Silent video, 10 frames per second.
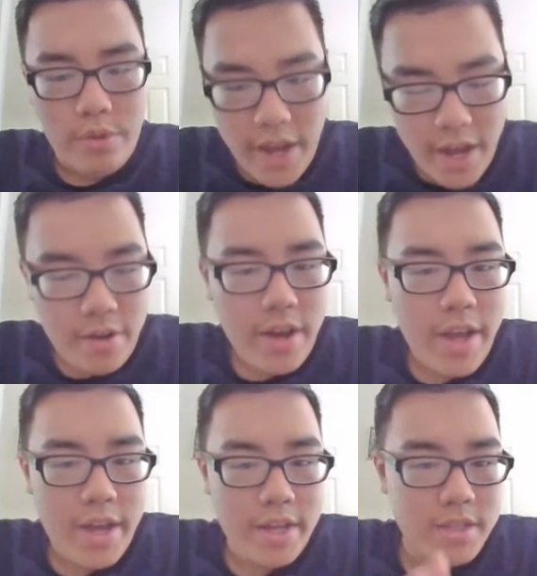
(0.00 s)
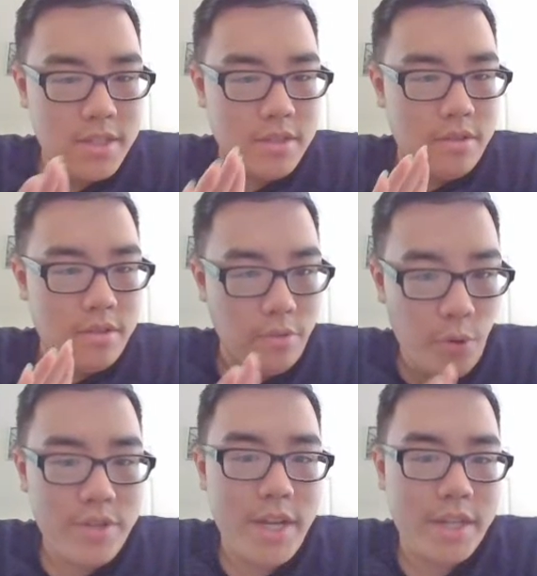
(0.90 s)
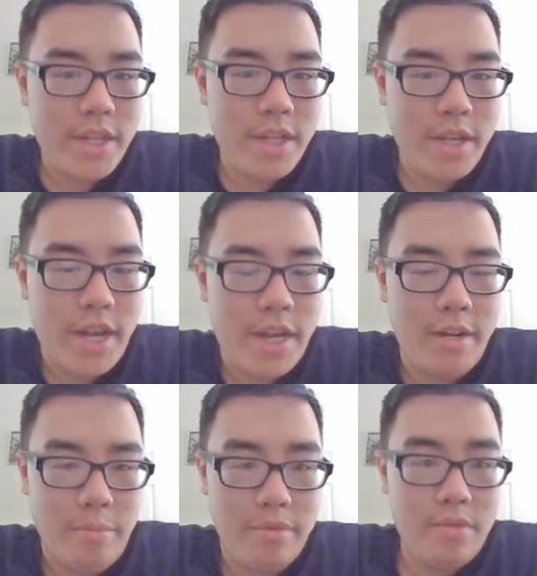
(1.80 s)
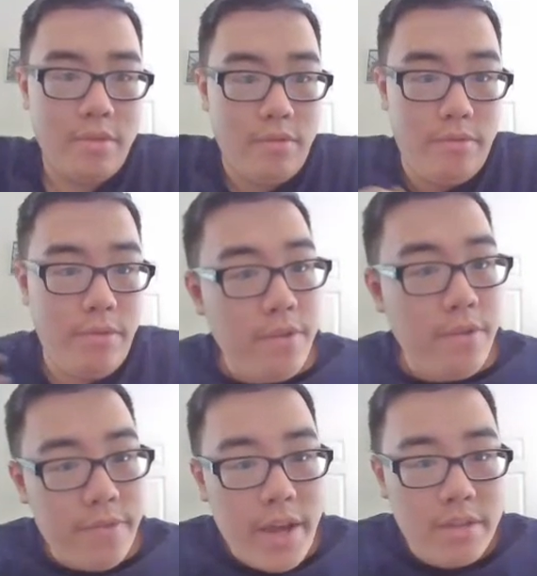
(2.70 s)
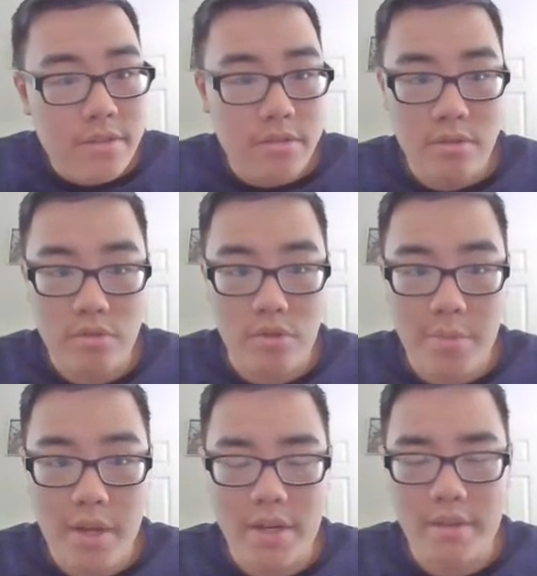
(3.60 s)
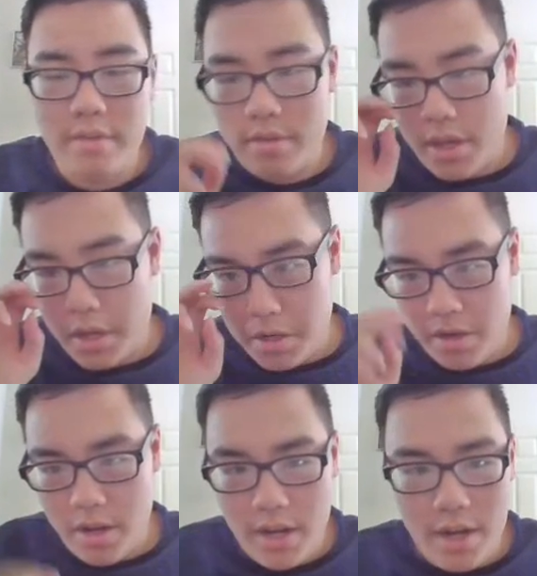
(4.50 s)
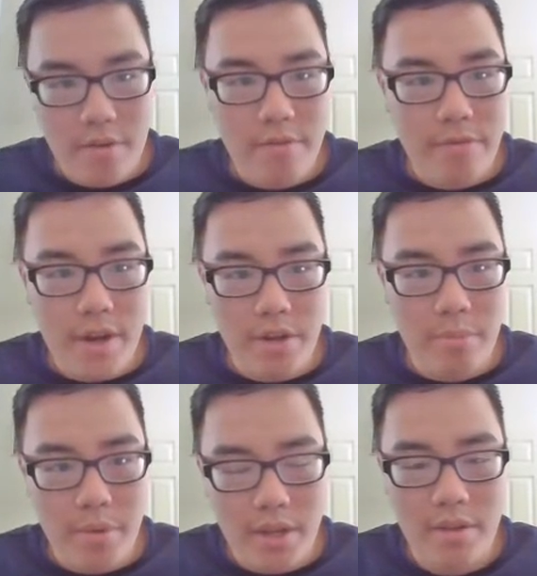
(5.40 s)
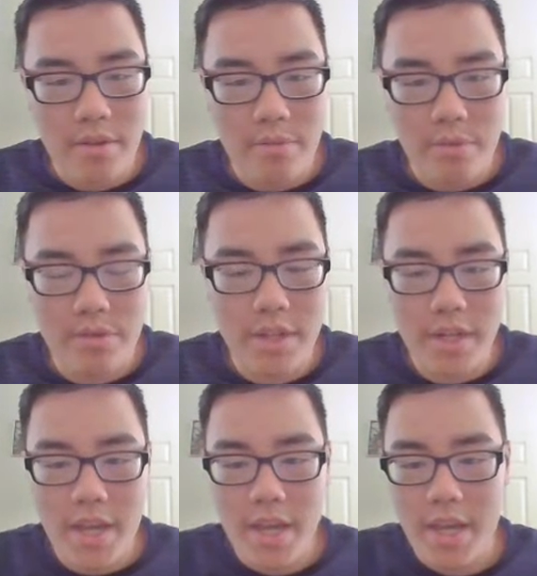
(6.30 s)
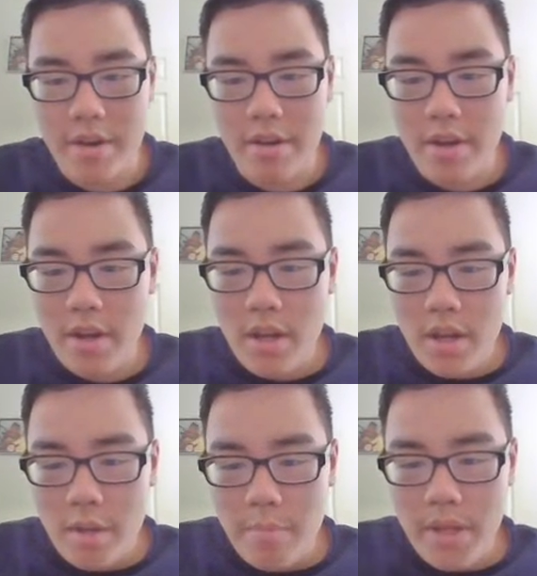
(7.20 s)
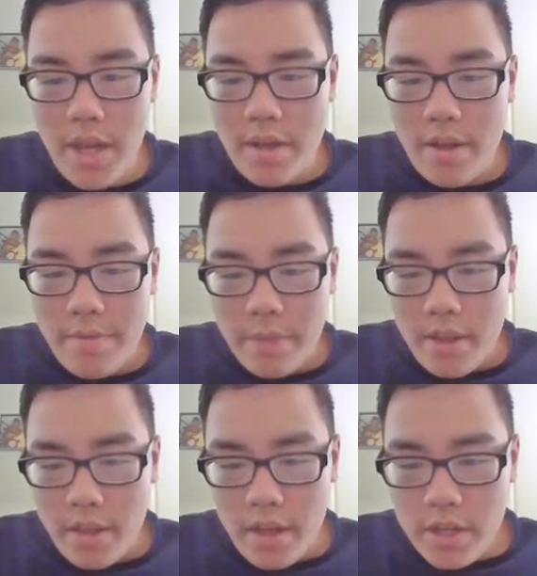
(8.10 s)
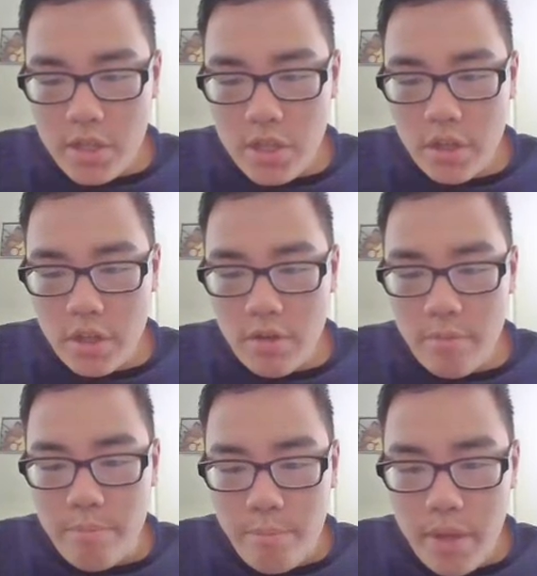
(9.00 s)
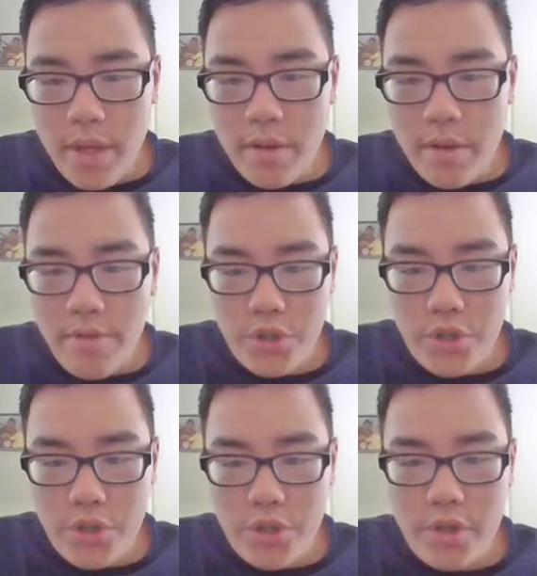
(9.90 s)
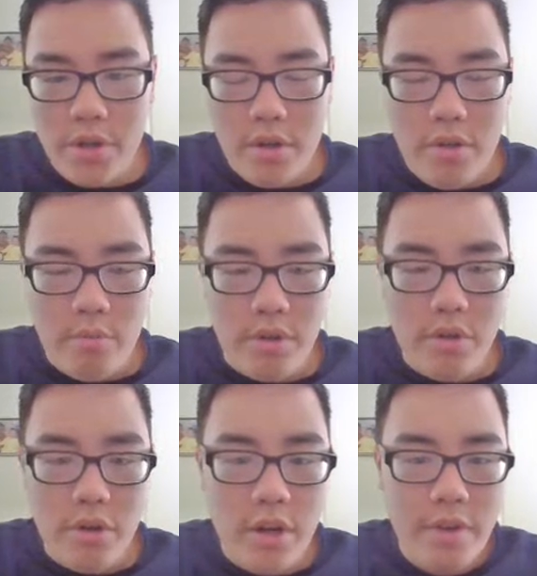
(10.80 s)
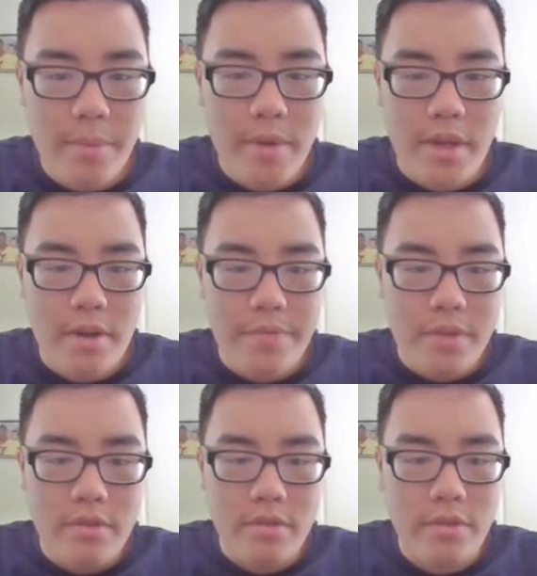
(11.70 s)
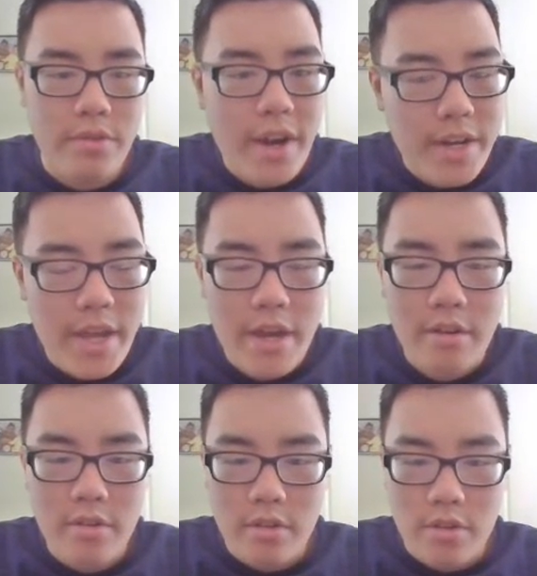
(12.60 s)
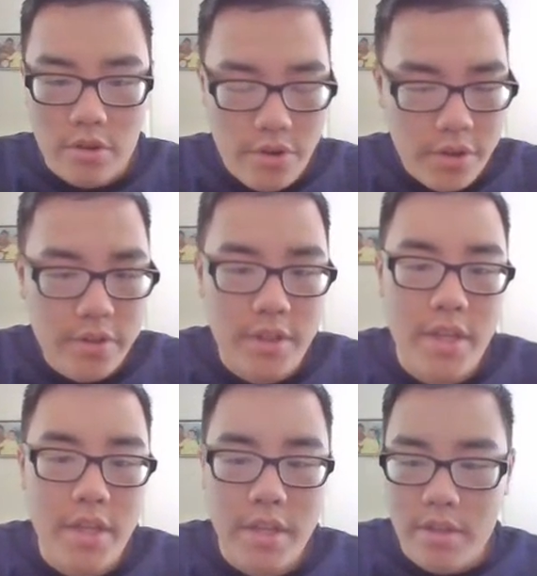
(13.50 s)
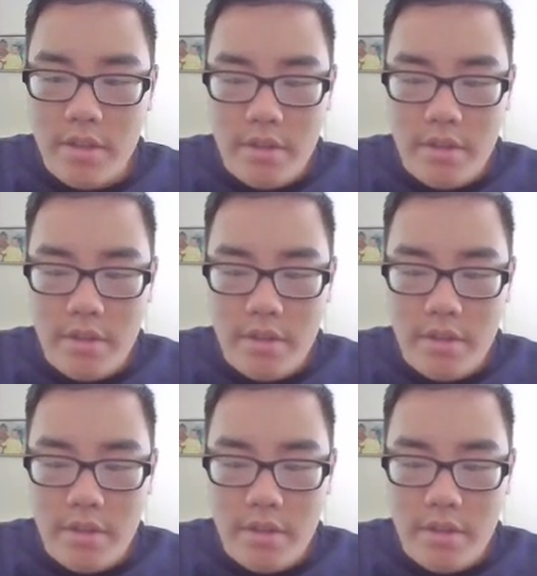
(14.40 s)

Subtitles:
now has the voice acting and items very fast, to be honest, and I never thought it would be, we'll see the day here. But yeah, it's just a big refresher. We'll go all the way up here. So right now, currently,